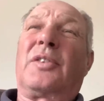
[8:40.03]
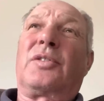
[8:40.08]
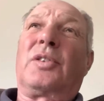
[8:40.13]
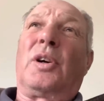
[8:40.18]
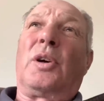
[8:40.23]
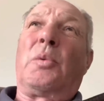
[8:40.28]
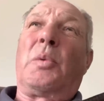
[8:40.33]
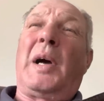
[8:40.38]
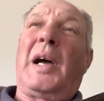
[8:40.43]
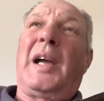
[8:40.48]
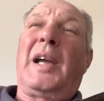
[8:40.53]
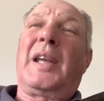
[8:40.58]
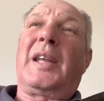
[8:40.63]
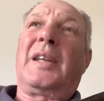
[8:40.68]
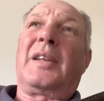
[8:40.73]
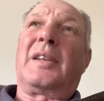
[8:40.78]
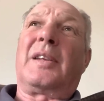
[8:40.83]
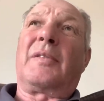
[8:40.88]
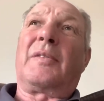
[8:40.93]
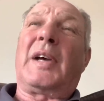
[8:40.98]
So
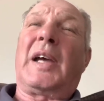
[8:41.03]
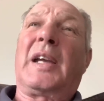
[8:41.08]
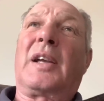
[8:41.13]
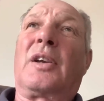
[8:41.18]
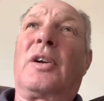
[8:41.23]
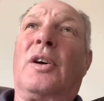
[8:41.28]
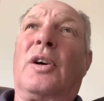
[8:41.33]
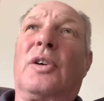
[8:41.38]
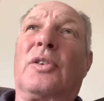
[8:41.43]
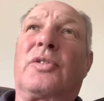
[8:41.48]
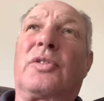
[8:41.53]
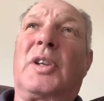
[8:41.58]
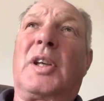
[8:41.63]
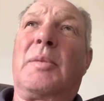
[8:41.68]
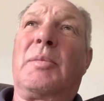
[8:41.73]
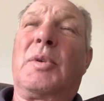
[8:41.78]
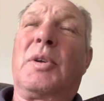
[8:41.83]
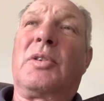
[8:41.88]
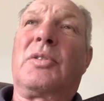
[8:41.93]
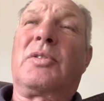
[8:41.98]
why have I caught
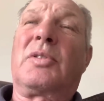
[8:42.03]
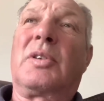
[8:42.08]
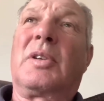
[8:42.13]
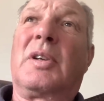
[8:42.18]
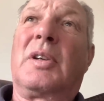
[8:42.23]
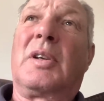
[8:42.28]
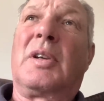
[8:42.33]
skimmers